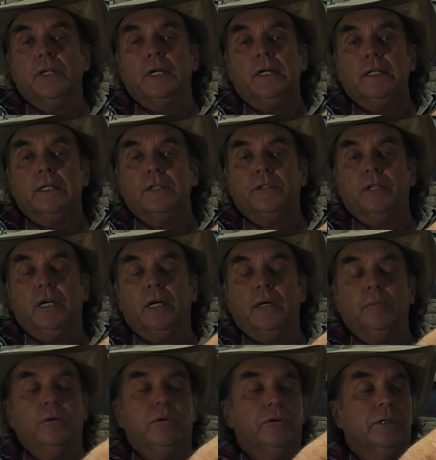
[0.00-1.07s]
that little
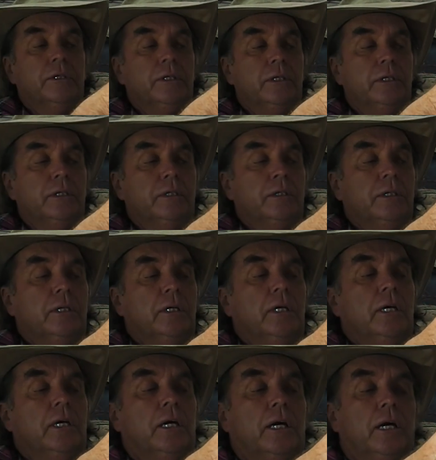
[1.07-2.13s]
tab on the end,
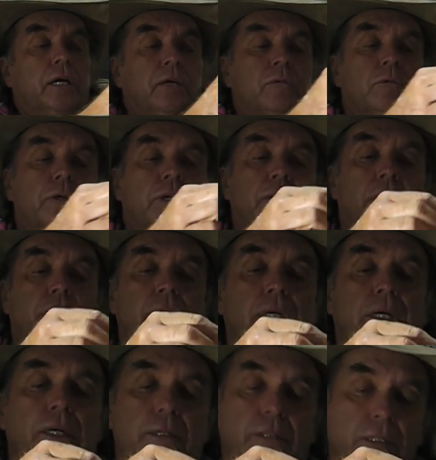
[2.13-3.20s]
and away you
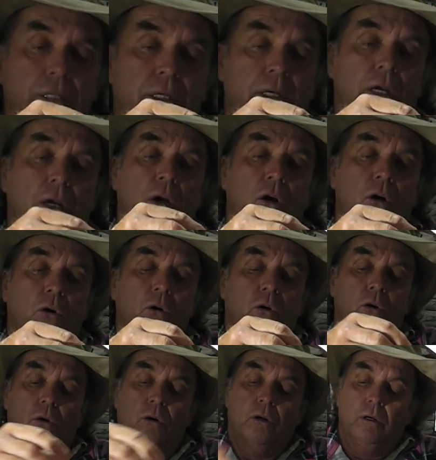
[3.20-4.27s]
go.
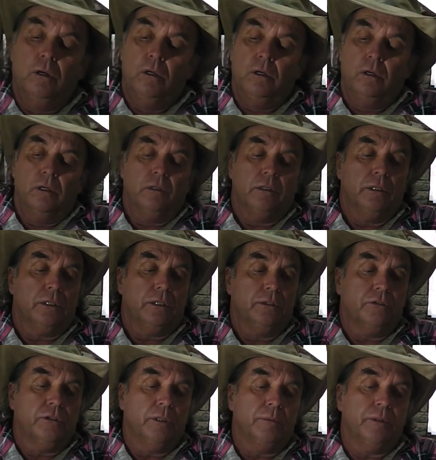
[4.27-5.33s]
Or you can
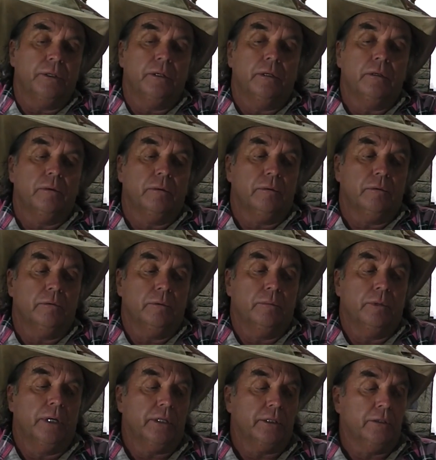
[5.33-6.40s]
simply, we'll
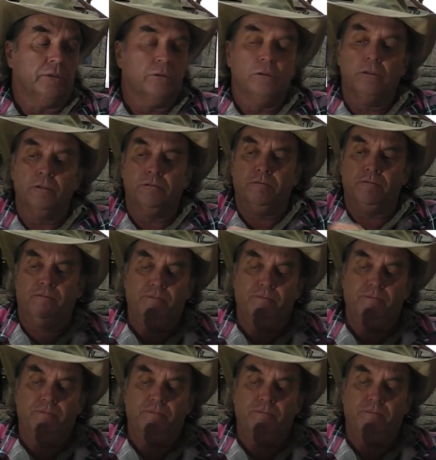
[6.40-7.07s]
break this off.